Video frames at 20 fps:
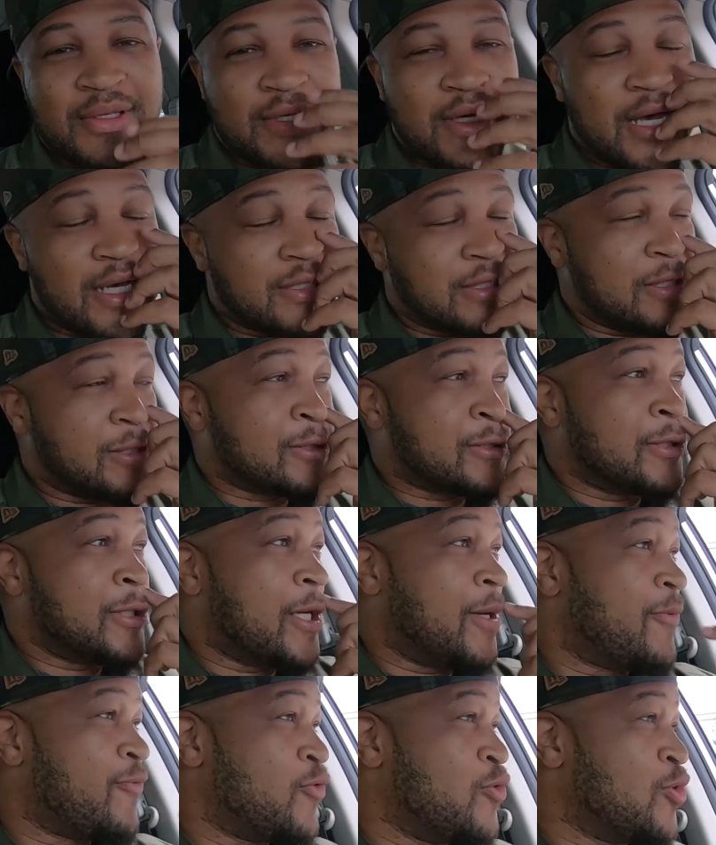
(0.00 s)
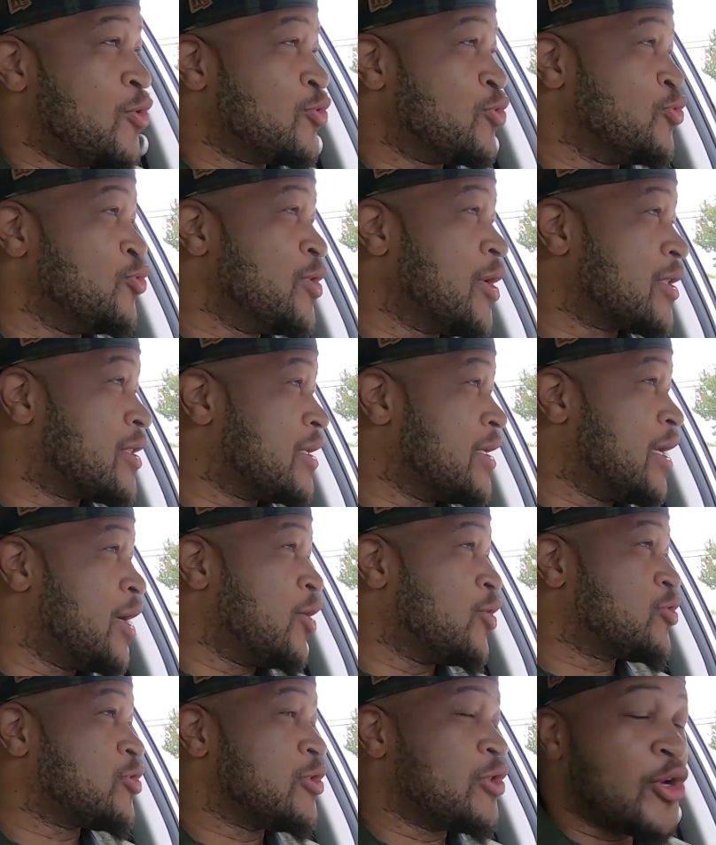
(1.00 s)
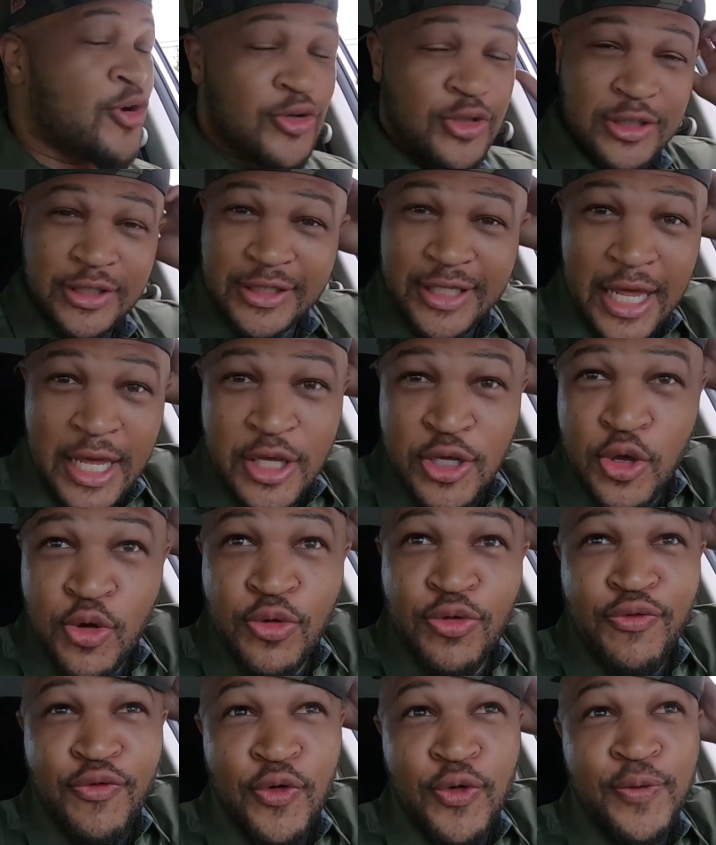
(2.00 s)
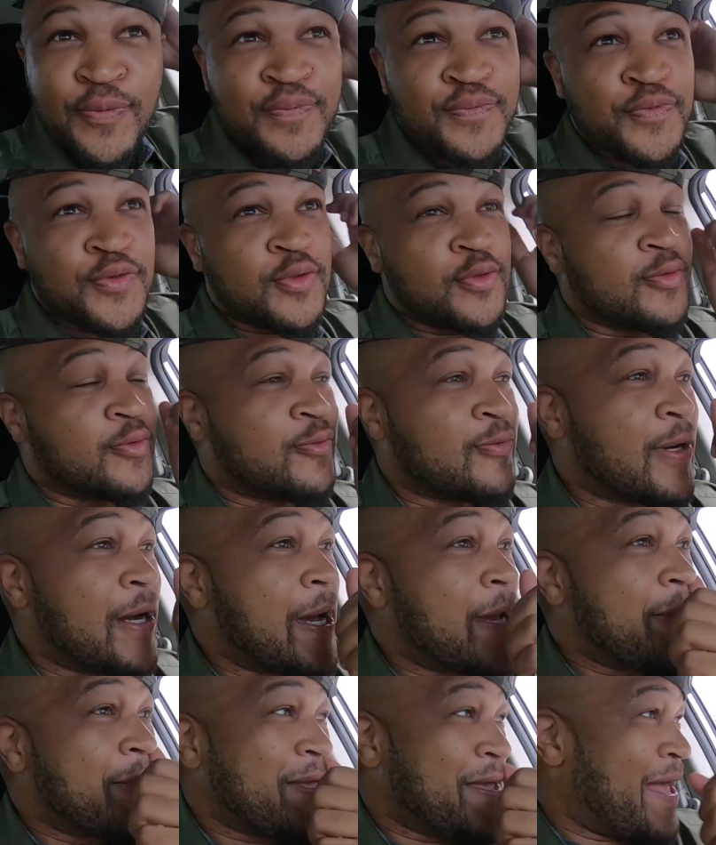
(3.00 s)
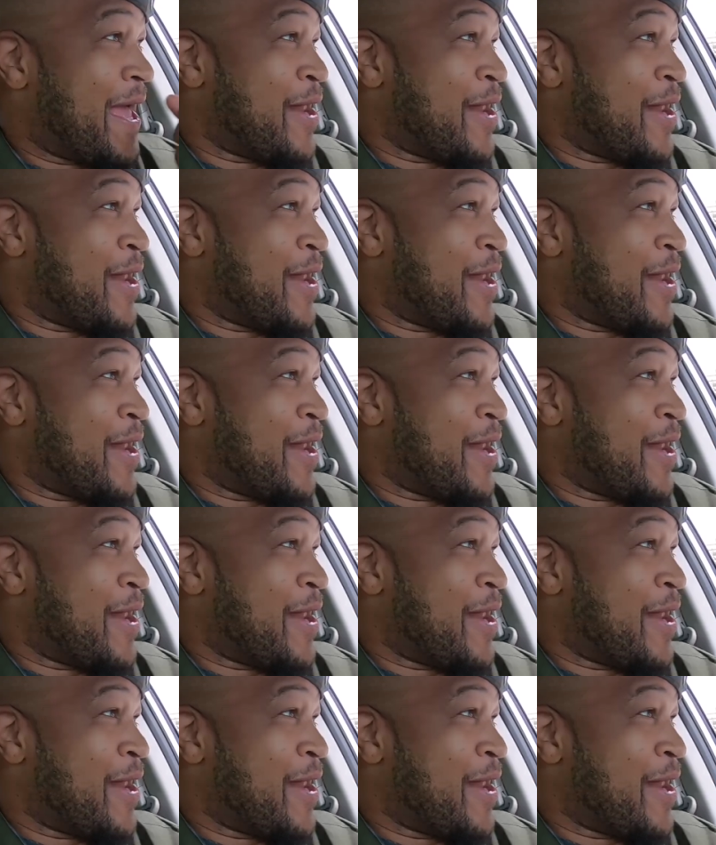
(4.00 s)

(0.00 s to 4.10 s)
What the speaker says: Guys, listen up. If you don't do nothing else, learn to stay youthful, right?